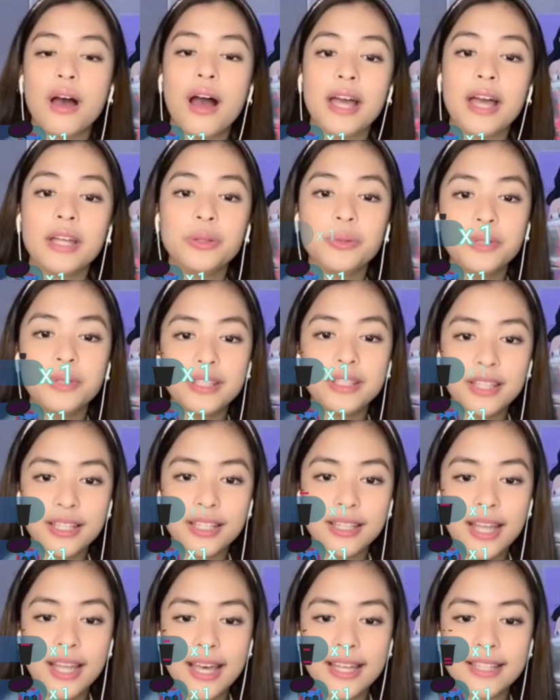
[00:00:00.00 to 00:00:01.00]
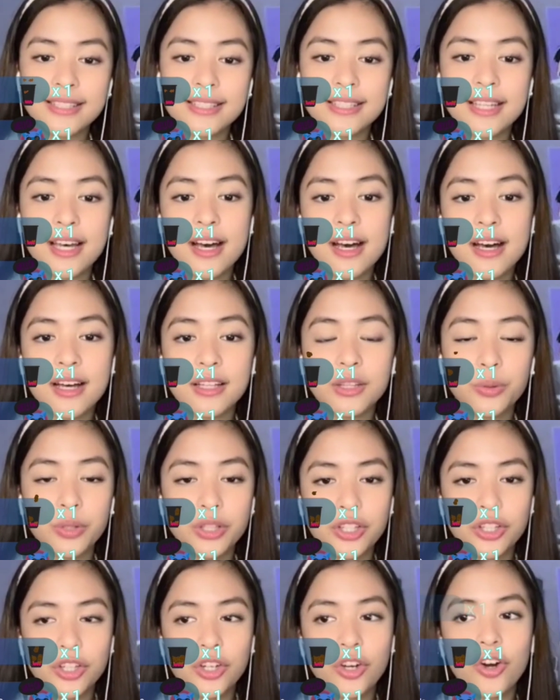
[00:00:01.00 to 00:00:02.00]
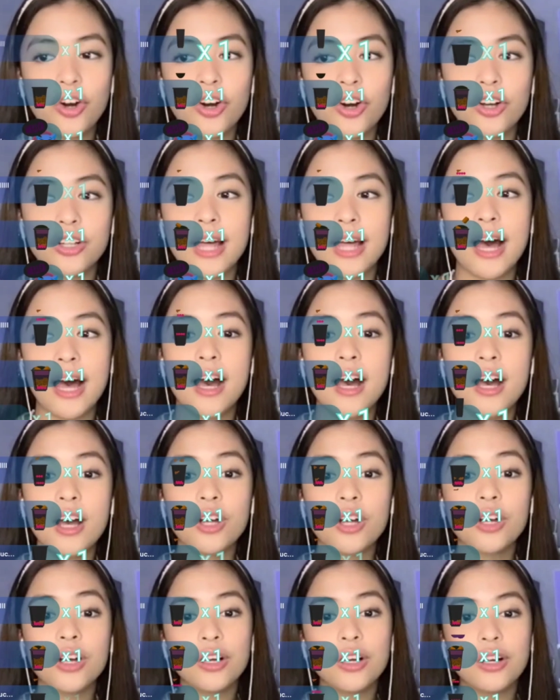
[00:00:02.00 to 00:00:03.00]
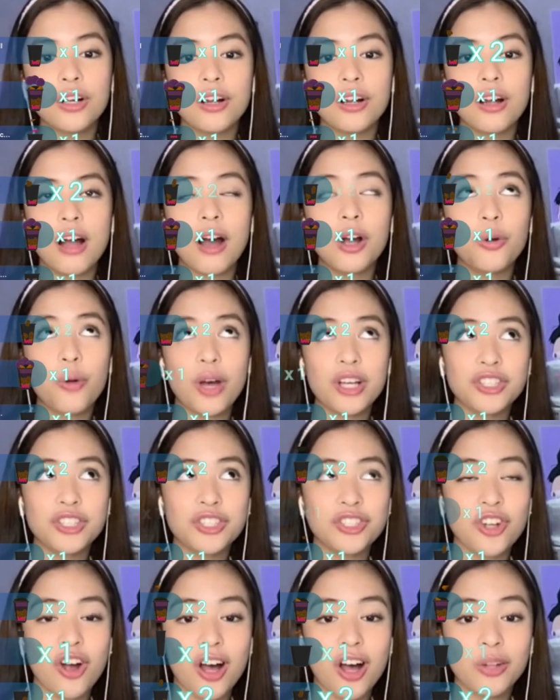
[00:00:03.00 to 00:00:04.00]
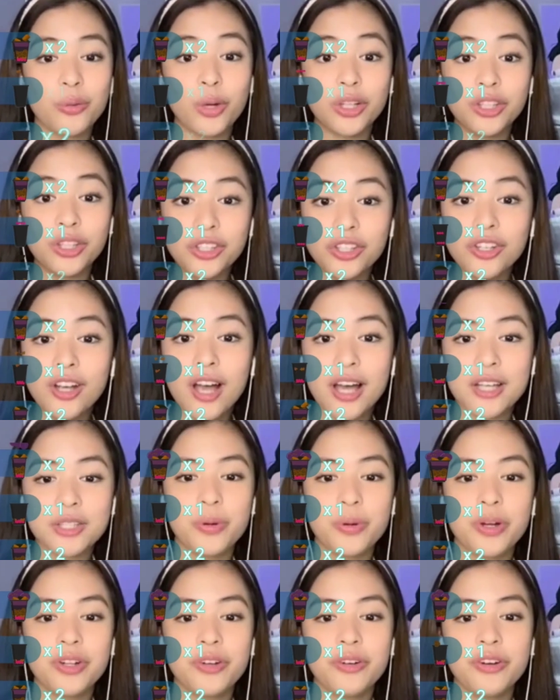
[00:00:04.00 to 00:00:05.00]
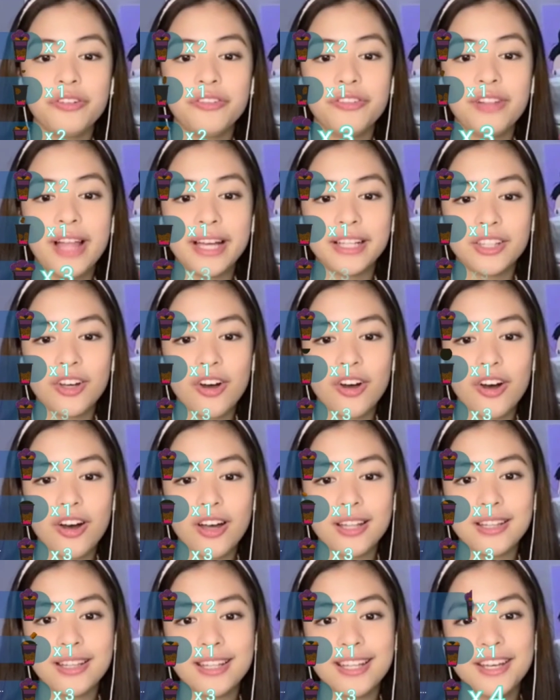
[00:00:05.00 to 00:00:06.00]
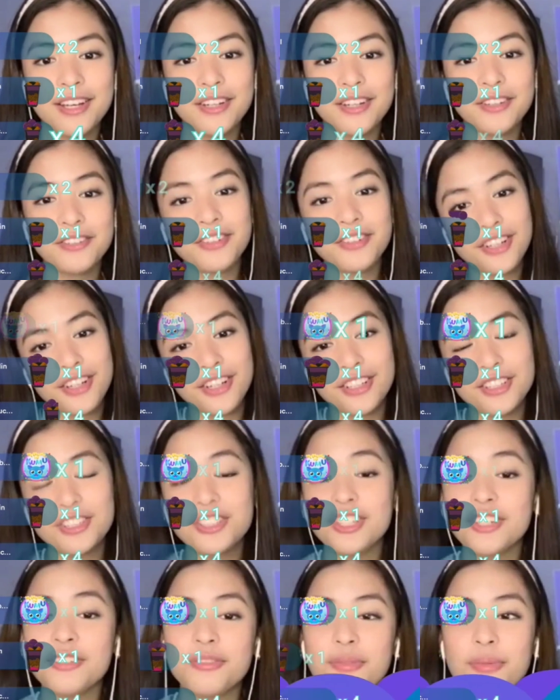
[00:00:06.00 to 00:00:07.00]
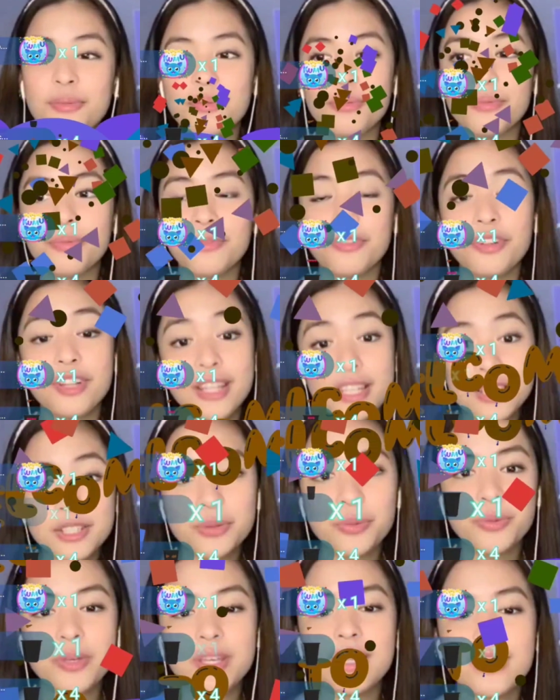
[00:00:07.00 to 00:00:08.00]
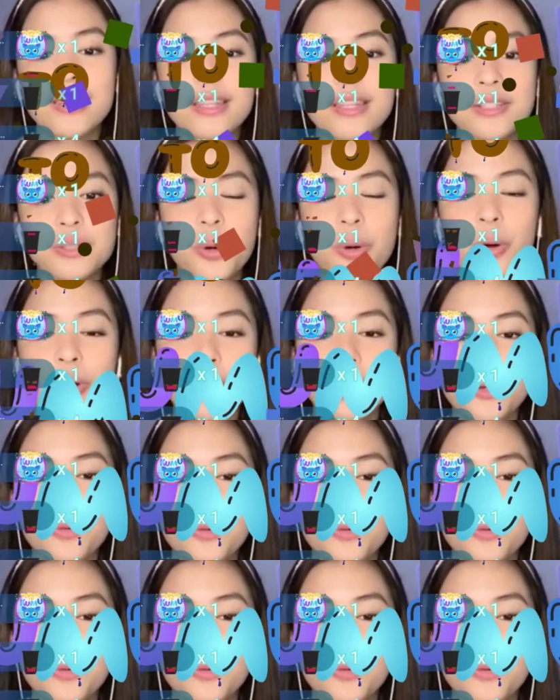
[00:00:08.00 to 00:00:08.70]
I tweeted then sa Twitter ko na a question, what you guys wanna reflect on for this week, this Holy